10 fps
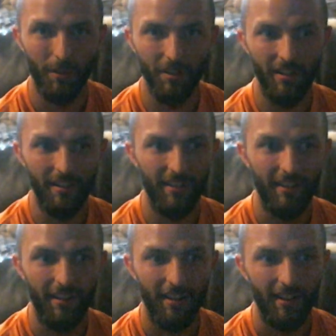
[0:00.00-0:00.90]

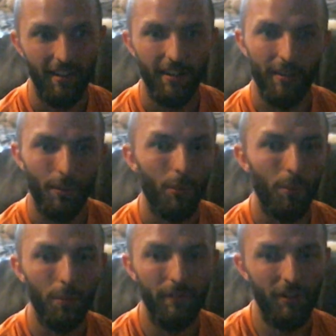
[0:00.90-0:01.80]

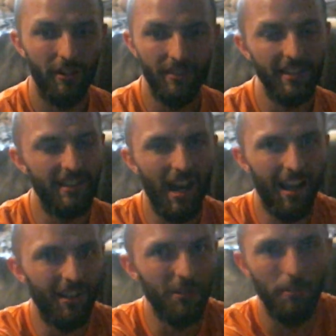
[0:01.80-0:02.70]
We've turned the
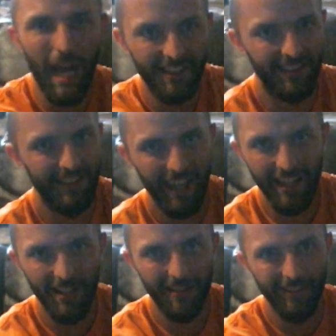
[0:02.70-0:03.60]
dial
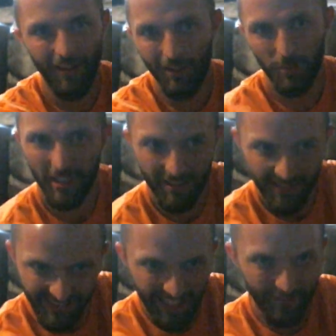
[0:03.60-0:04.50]
past 10 all
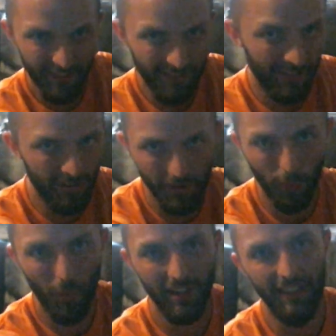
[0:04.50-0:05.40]
the way to 11
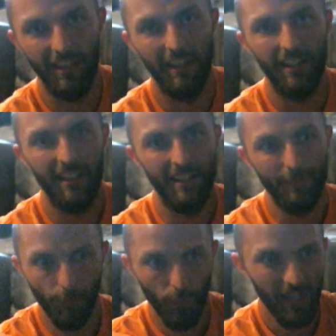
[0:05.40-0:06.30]
to 20,
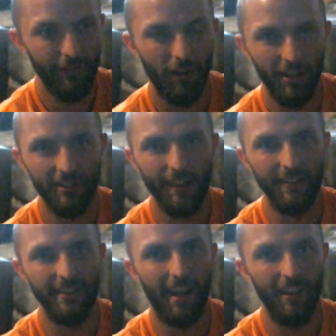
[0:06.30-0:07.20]
way
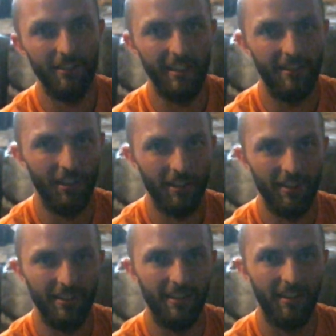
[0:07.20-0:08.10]
farther than the dial
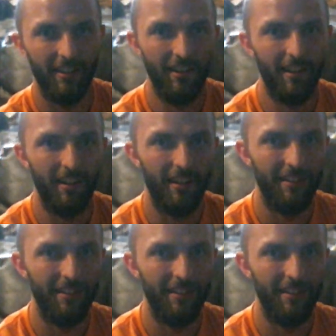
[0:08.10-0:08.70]
can turn,